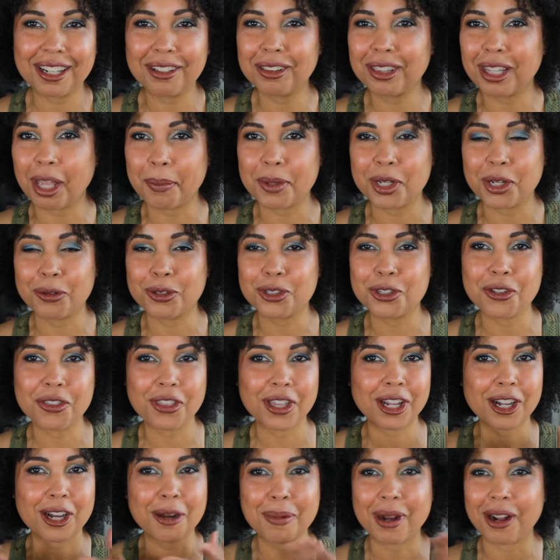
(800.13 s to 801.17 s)
Let me know what you
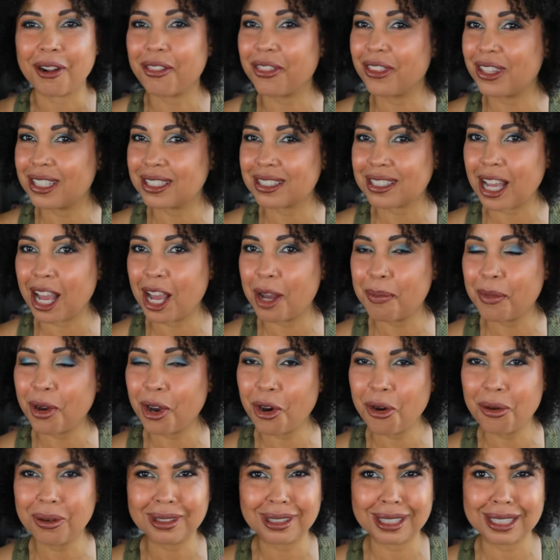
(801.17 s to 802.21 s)
think about this
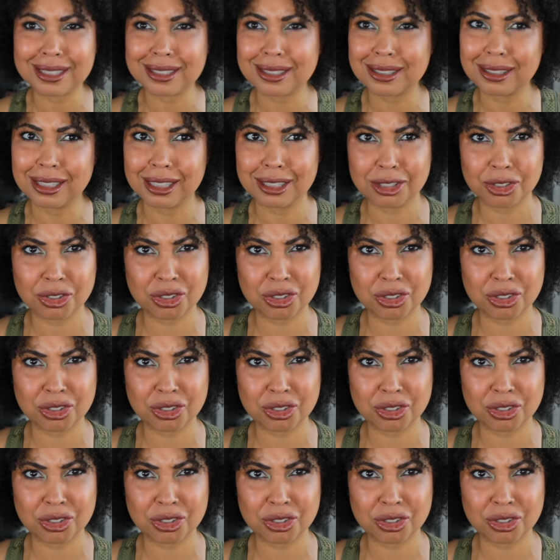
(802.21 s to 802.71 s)
combo, and let's